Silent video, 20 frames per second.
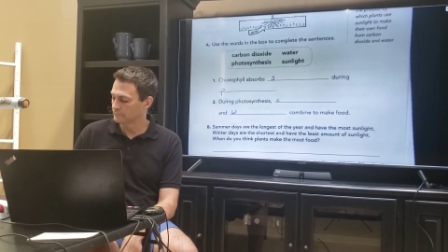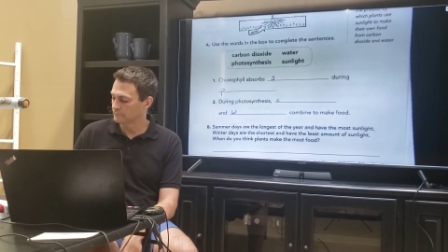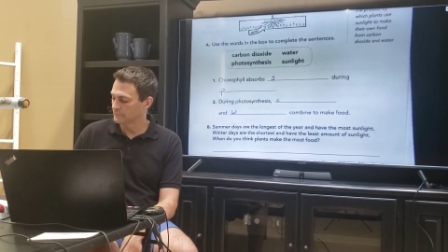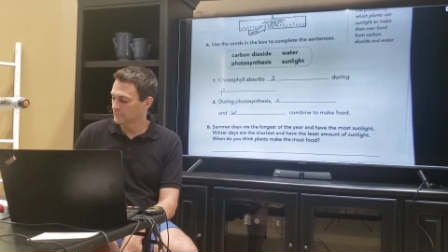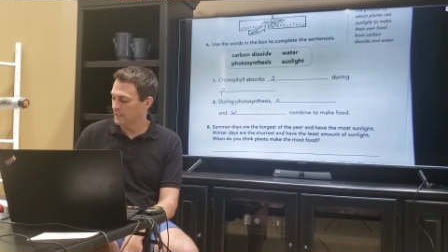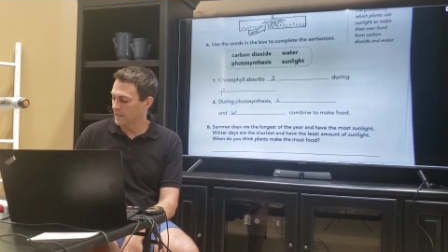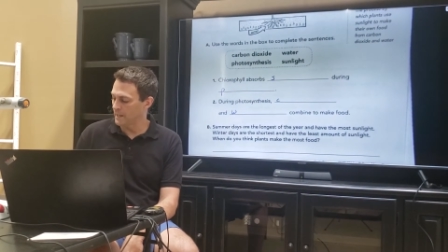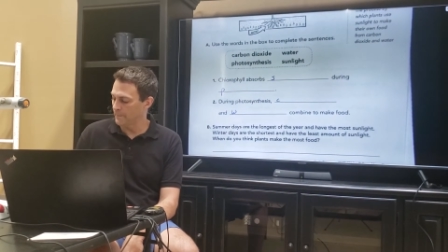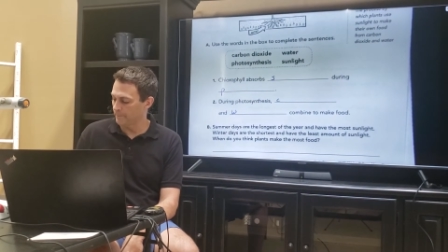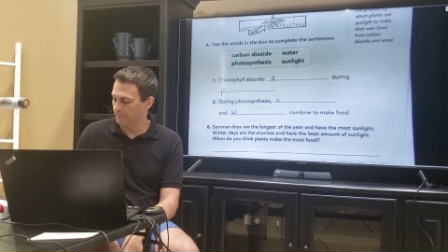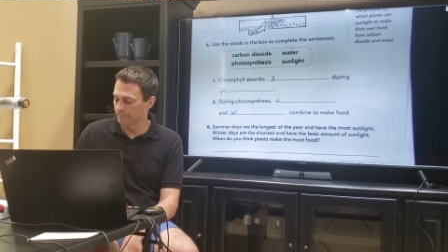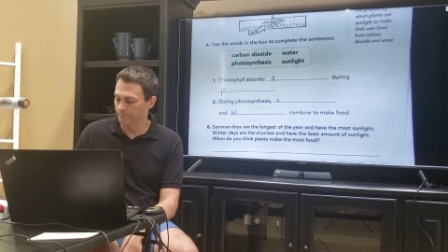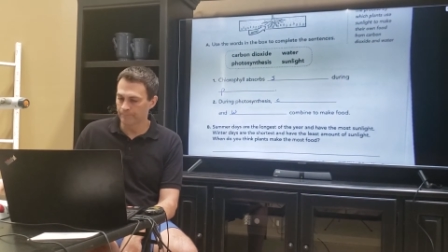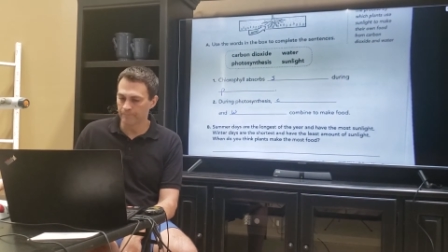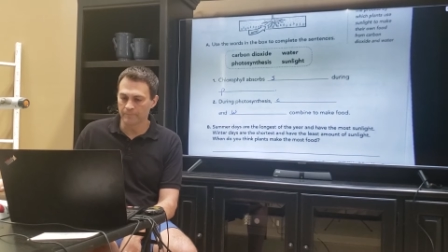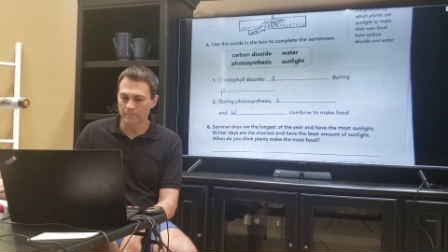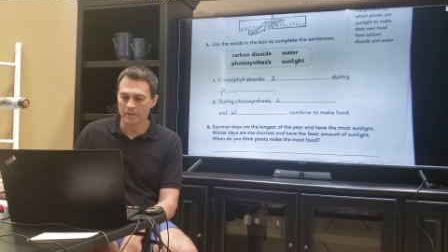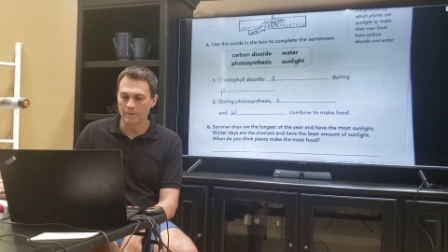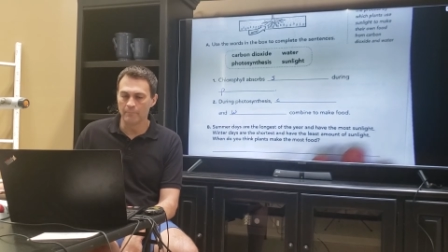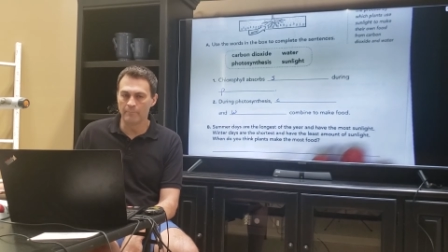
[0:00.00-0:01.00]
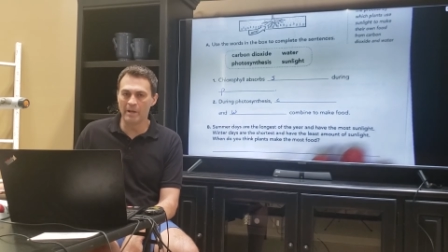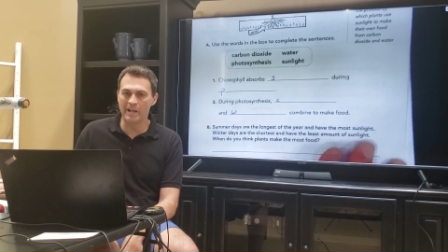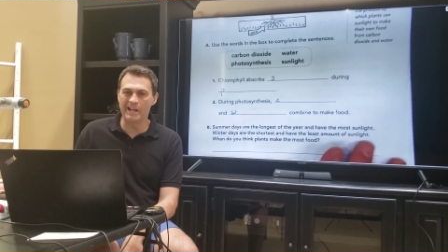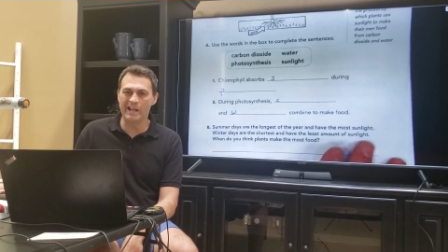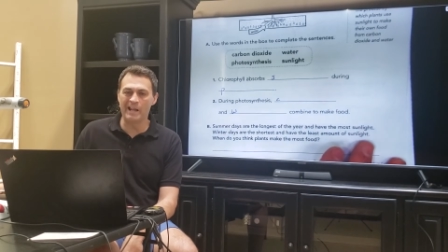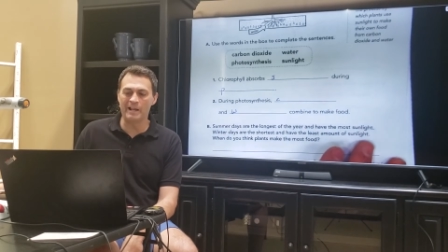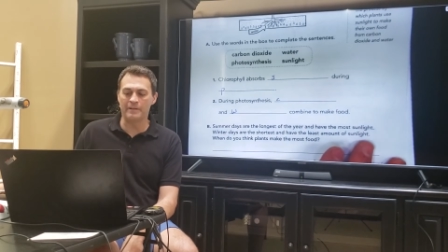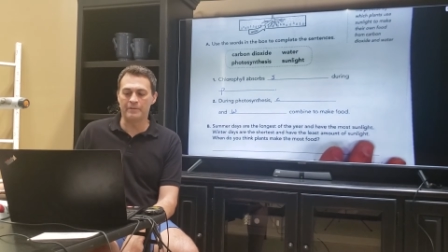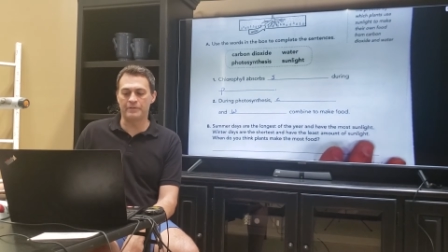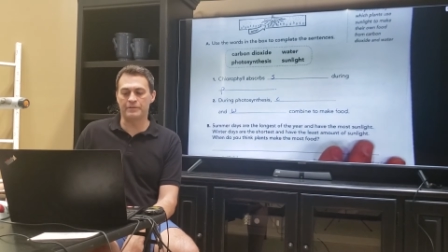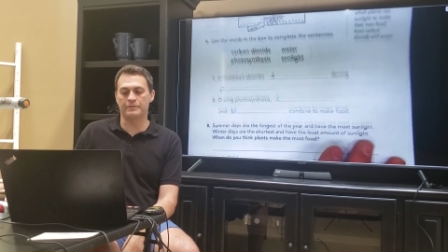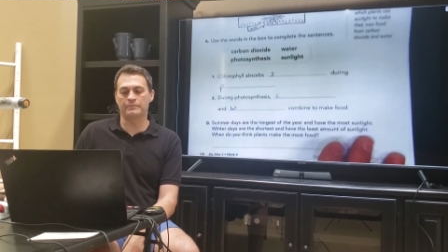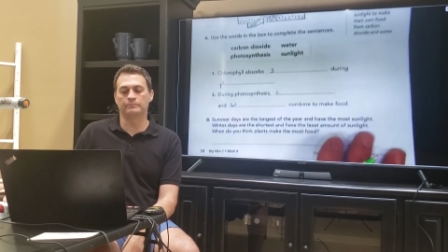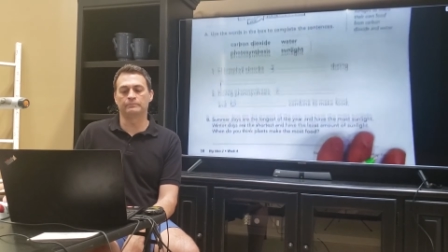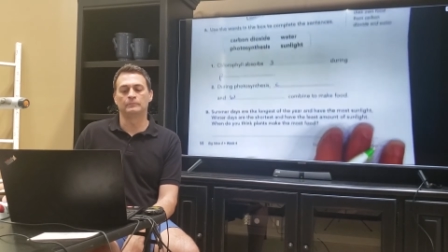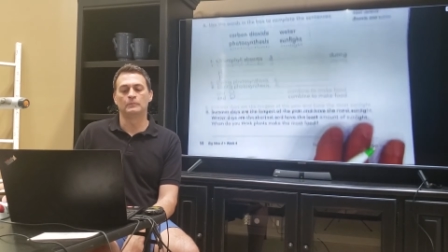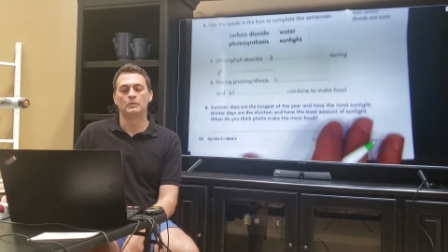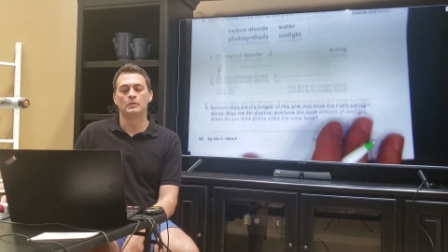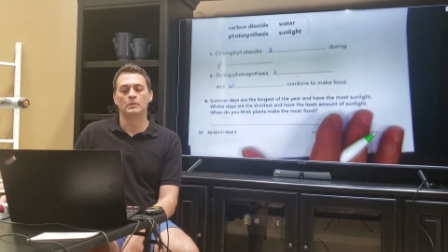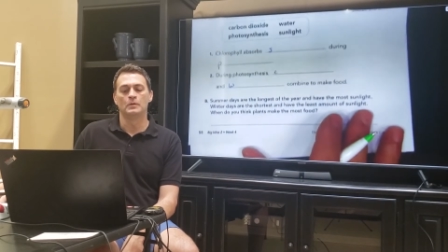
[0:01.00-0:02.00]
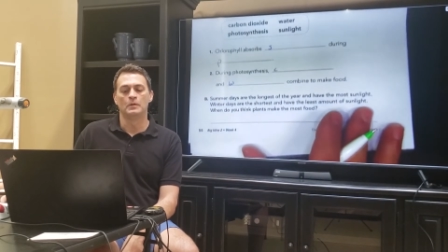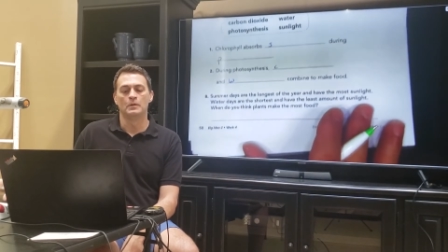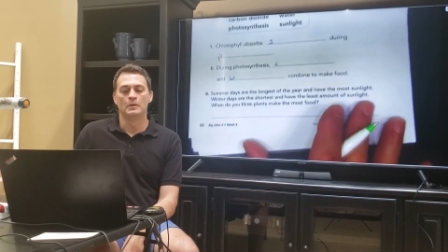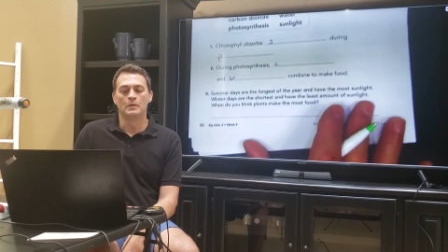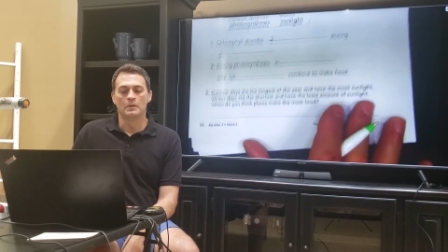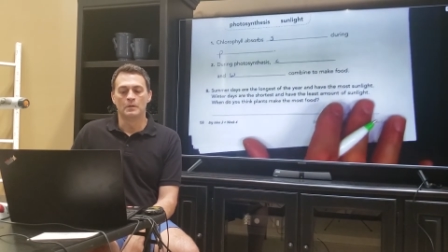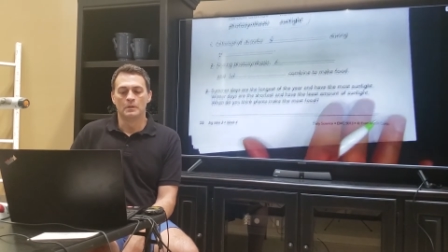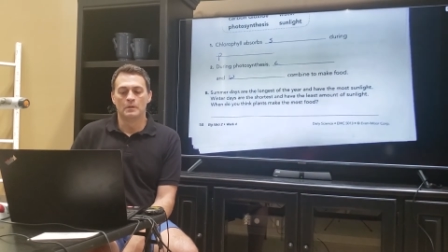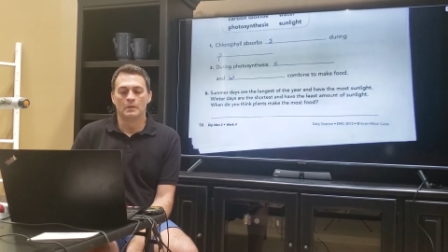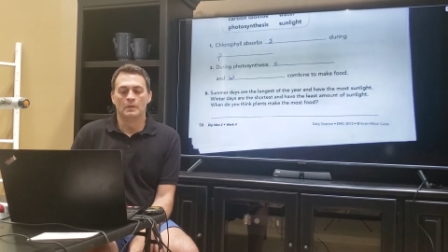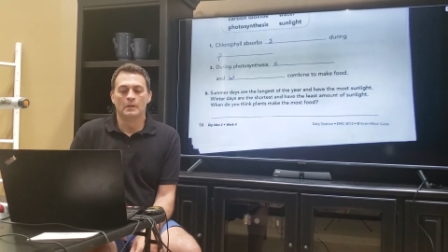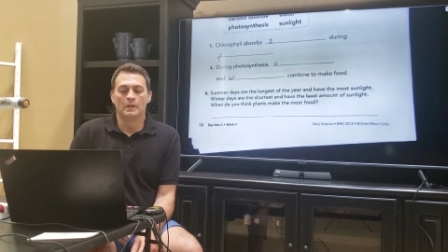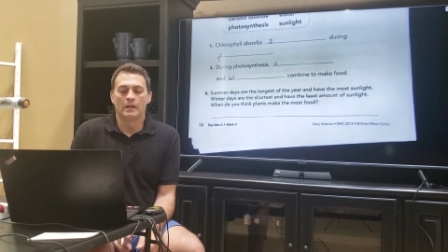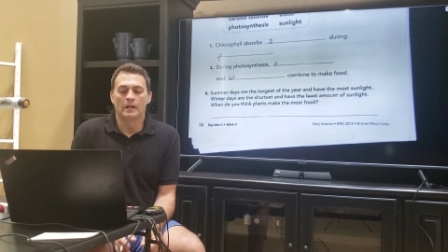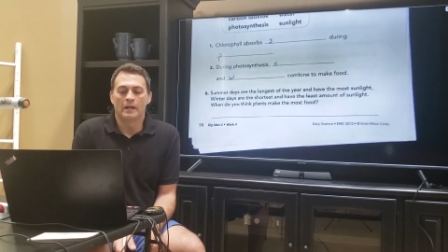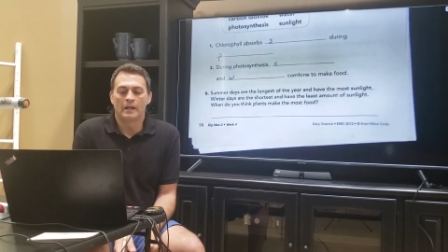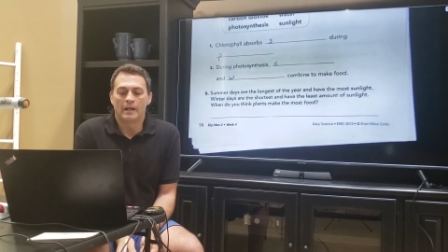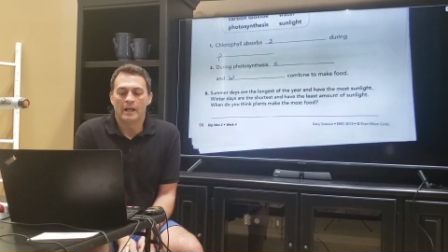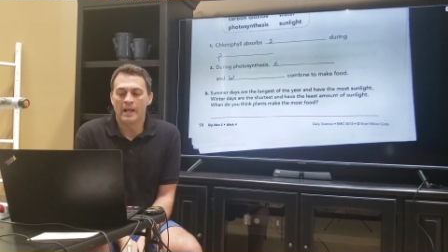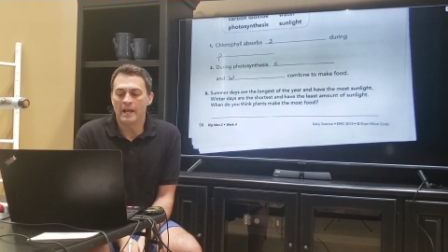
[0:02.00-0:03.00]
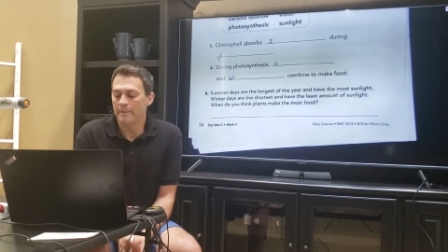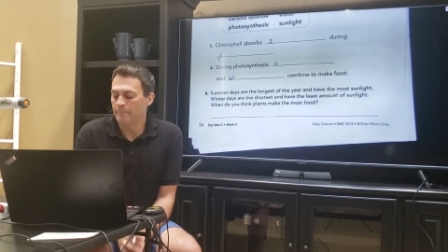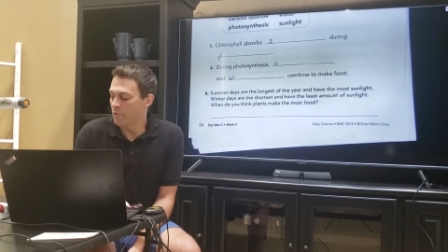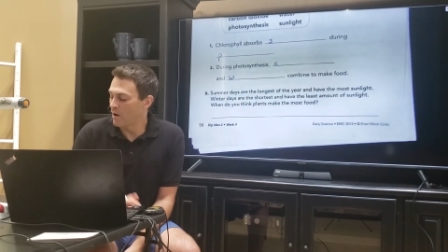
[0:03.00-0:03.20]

Okay? Big hints. And